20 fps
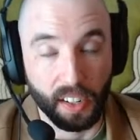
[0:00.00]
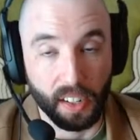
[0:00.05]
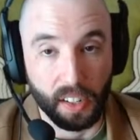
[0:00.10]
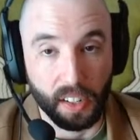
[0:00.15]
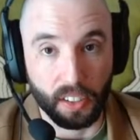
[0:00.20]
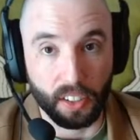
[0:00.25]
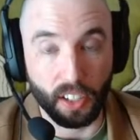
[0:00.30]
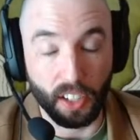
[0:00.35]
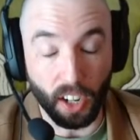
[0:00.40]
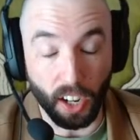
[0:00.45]

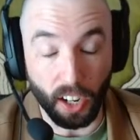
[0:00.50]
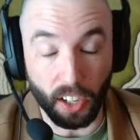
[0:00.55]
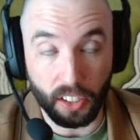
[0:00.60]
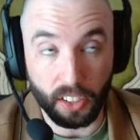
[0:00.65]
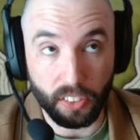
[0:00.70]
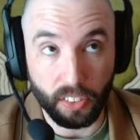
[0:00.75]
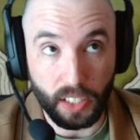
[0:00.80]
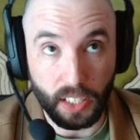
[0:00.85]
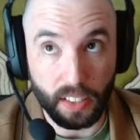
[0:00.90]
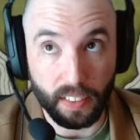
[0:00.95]

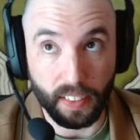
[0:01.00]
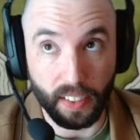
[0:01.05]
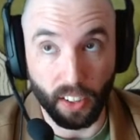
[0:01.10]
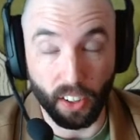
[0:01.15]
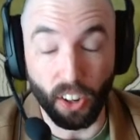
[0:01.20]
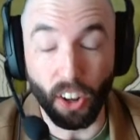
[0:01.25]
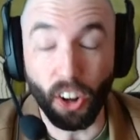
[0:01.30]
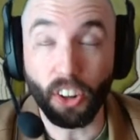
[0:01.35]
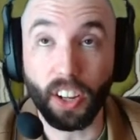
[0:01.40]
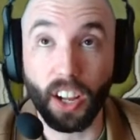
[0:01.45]
Canonically, they
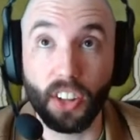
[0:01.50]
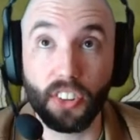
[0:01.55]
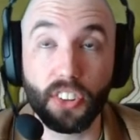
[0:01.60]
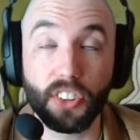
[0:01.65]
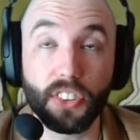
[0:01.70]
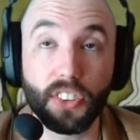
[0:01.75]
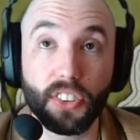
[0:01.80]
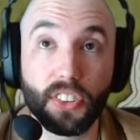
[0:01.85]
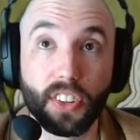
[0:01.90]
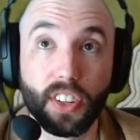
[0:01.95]
are all
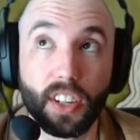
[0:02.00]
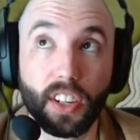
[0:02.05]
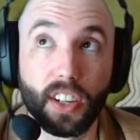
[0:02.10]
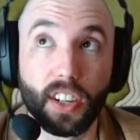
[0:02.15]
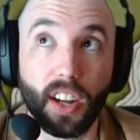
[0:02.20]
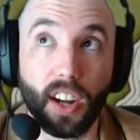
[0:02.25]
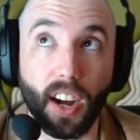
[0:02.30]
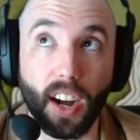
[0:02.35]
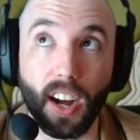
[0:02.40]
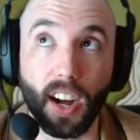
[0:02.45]
cousins,
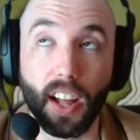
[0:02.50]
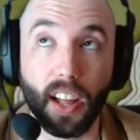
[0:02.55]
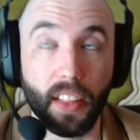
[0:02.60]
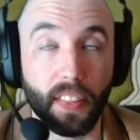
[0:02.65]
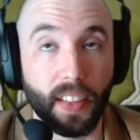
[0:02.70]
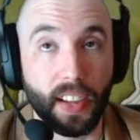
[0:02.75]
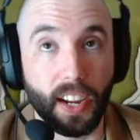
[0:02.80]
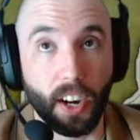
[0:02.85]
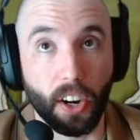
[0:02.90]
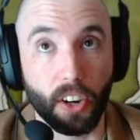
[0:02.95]

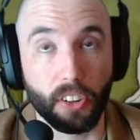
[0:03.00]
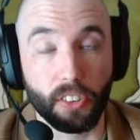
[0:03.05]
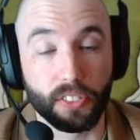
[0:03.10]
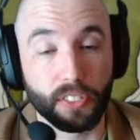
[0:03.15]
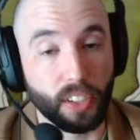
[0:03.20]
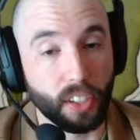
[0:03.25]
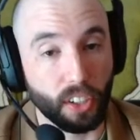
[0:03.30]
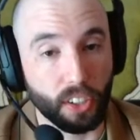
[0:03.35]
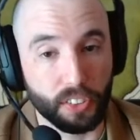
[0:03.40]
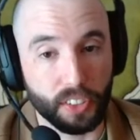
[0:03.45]
and there
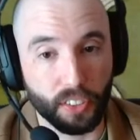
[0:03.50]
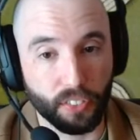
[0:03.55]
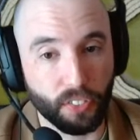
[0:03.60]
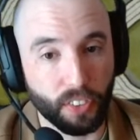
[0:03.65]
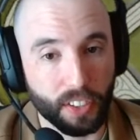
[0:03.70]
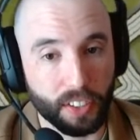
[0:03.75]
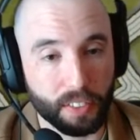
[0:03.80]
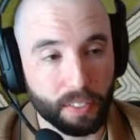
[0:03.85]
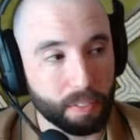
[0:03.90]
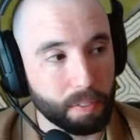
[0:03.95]
are
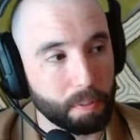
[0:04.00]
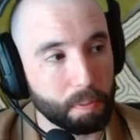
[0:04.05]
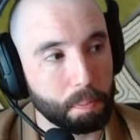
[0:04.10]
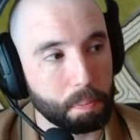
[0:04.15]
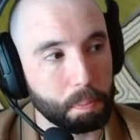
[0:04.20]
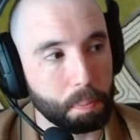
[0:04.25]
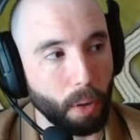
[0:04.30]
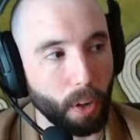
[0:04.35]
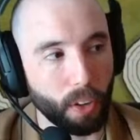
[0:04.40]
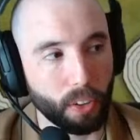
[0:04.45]
different
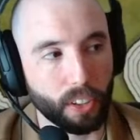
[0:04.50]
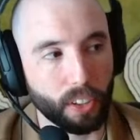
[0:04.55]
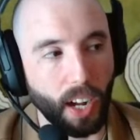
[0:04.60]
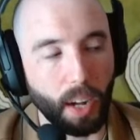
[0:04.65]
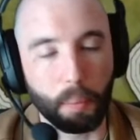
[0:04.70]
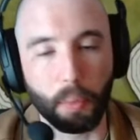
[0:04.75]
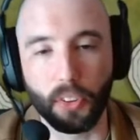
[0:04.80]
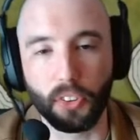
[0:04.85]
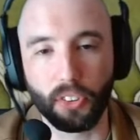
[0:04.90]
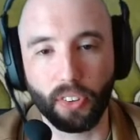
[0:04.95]

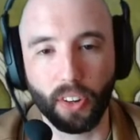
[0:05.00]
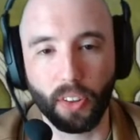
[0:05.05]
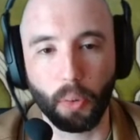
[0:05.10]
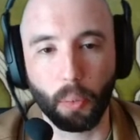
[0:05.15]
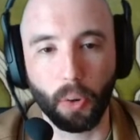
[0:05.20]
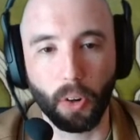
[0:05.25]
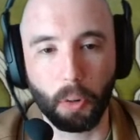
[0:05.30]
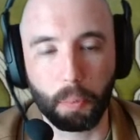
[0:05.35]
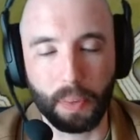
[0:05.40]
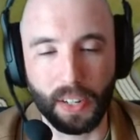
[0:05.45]
goblins around the
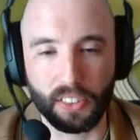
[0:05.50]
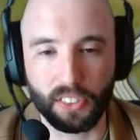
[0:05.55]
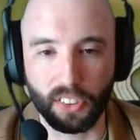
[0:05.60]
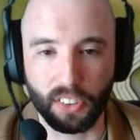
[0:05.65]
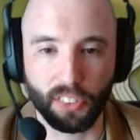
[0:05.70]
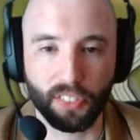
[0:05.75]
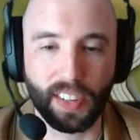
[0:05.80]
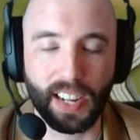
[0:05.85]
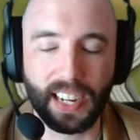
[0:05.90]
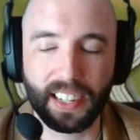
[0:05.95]
world based on
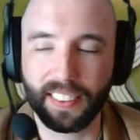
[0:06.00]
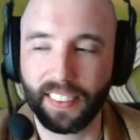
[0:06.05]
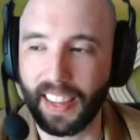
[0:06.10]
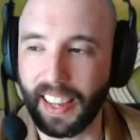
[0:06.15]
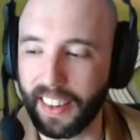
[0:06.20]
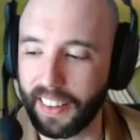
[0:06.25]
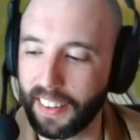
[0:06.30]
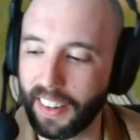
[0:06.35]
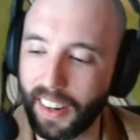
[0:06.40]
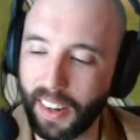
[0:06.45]
the fact
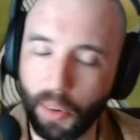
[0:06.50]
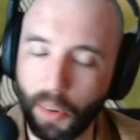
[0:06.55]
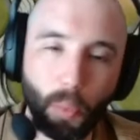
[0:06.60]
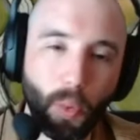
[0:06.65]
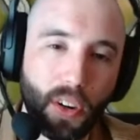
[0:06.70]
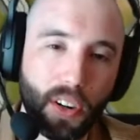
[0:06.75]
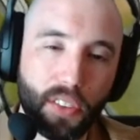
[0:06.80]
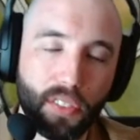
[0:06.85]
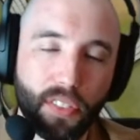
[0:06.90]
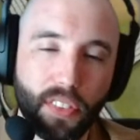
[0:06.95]
that
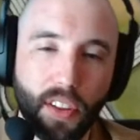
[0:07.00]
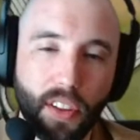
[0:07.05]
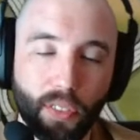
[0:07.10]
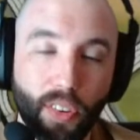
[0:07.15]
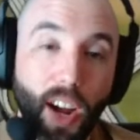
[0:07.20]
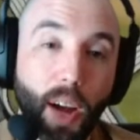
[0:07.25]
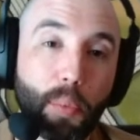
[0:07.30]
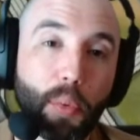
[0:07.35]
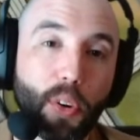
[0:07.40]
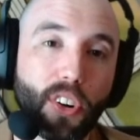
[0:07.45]

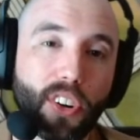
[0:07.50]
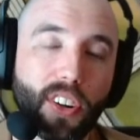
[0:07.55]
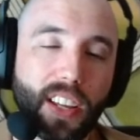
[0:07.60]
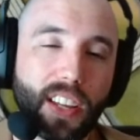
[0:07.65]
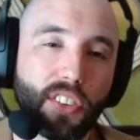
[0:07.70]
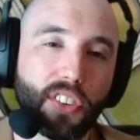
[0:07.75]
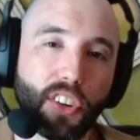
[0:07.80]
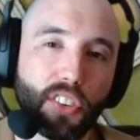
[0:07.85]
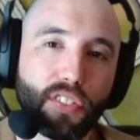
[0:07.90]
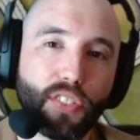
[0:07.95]
Robert
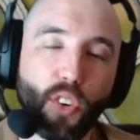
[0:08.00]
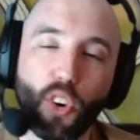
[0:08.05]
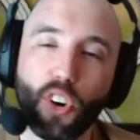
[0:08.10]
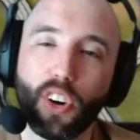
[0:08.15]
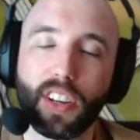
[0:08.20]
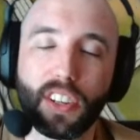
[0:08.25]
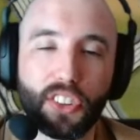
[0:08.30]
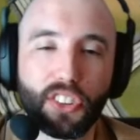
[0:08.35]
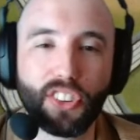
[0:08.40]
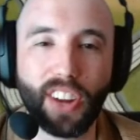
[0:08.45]
is a
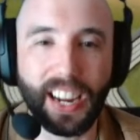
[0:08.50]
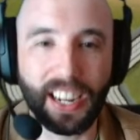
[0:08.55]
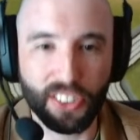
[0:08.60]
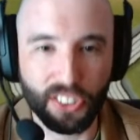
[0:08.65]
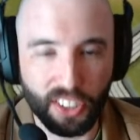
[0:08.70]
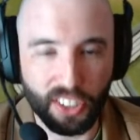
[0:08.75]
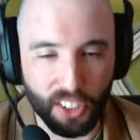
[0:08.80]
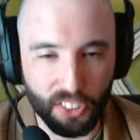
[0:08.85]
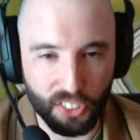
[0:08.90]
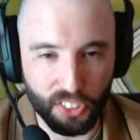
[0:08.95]
foreign
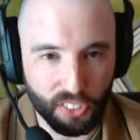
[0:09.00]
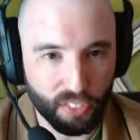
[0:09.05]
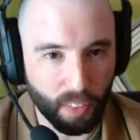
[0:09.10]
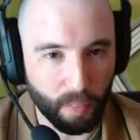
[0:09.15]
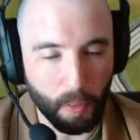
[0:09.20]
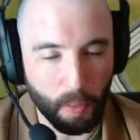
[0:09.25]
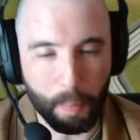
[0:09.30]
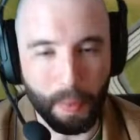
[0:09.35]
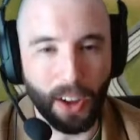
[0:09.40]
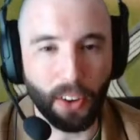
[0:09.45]
exchange cousin
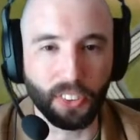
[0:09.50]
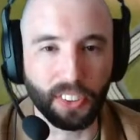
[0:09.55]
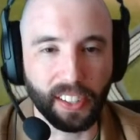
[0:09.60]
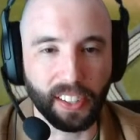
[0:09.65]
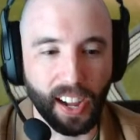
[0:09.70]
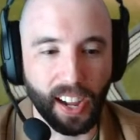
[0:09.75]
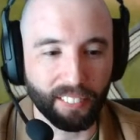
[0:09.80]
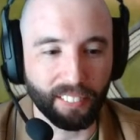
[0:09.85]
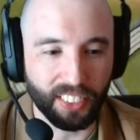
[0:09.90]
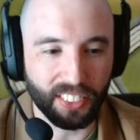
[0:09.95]
from the mountain
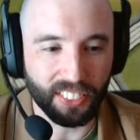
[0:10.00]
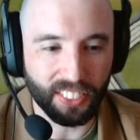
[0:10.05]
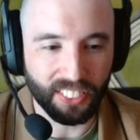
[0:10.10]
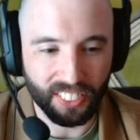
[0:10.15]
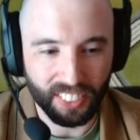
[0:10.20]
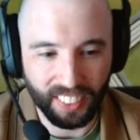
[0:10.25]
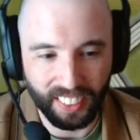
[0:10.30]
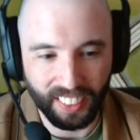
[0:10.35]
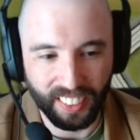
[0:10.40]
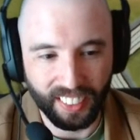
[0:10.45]
goblins.
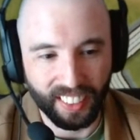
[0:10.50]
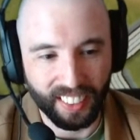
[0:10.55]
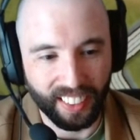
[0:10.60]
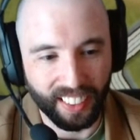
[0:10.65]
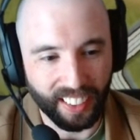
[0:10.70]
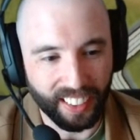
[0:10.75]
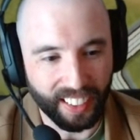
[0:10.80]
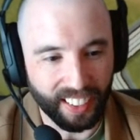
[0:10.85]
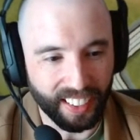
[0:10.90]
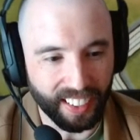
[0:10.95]

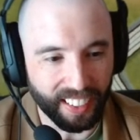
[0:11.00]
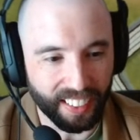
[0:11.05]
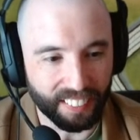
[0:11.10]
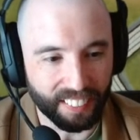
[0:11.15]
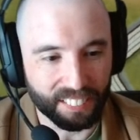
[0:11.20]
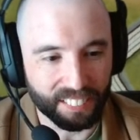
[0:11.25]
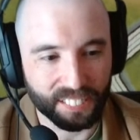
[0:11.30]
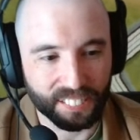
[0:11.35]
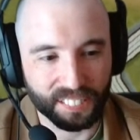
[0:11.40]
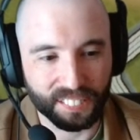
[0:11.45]

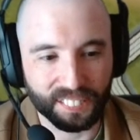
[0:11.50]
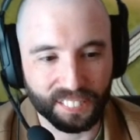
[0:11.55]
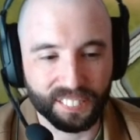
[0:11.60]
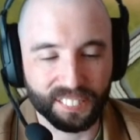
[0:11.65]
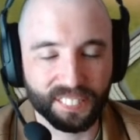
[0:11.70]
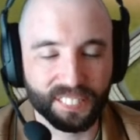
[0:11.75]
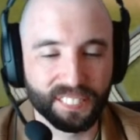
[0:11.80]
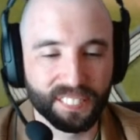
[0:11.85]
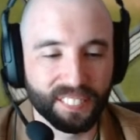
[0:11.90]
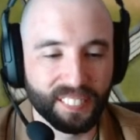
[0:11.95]
So
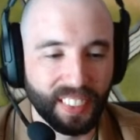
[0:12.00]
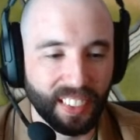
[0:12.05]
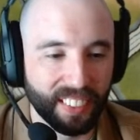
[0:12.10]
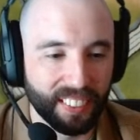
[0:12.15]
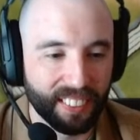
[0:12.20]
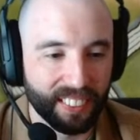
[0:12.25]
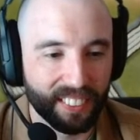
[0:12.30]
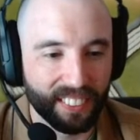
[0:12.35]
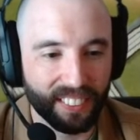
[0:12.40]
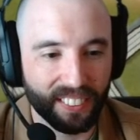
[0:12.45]

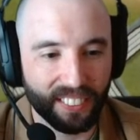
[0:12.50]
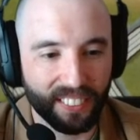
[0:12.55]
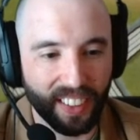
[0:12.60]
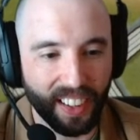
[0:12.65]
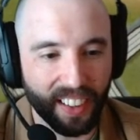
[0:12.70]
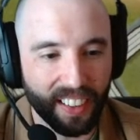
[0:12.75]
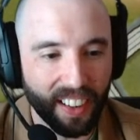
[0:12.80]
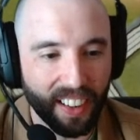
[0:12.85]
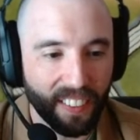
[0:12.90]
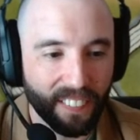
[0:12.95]

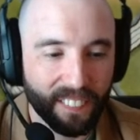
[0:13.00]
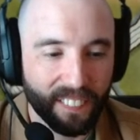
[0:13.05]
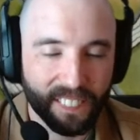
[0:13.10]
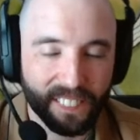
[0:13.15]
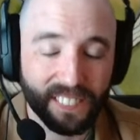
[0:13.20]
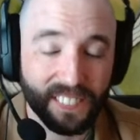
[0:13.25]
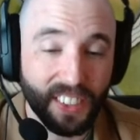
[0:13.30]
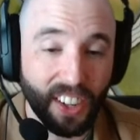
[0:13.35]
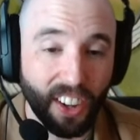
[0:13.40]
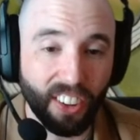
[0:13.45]
I don't know.
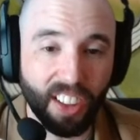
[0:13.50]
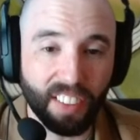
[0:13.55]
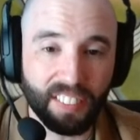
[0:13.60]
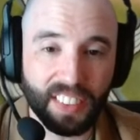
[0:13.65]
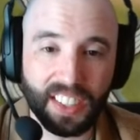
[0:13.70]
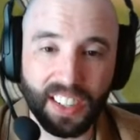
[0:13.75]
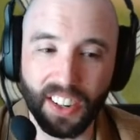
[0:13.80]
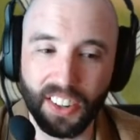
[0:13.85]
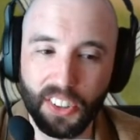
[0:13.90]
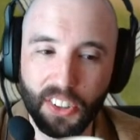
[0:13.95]
Y'all let
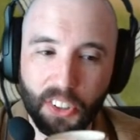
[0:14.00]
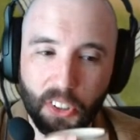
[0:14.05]
me know. You can